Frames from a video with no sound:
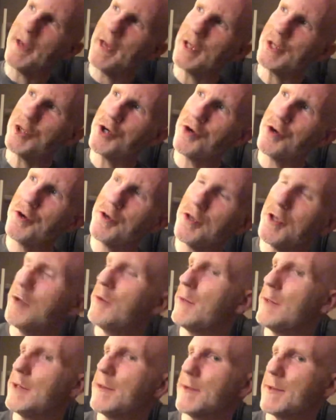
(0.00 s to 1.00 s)
not turn
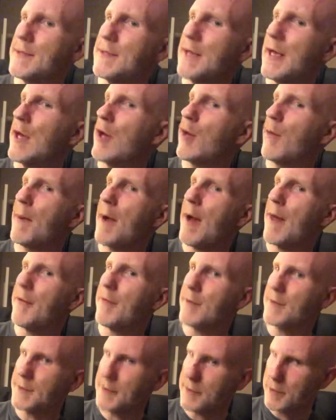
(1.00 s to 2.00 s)
you into a psychopath
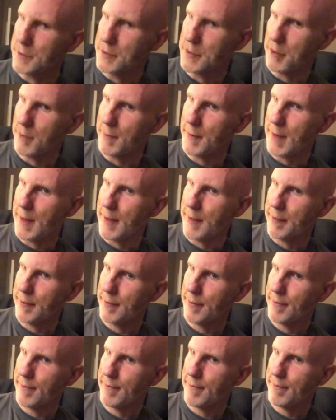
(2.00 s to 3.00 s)
or a sociopath,
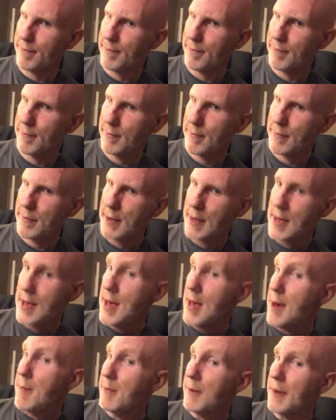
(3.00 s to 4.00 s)

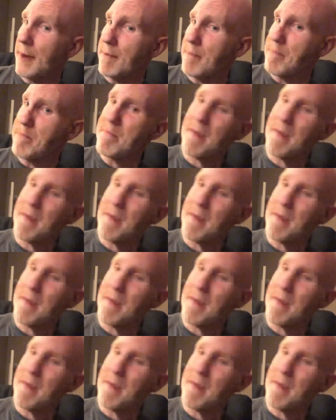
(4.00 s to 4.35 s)
but it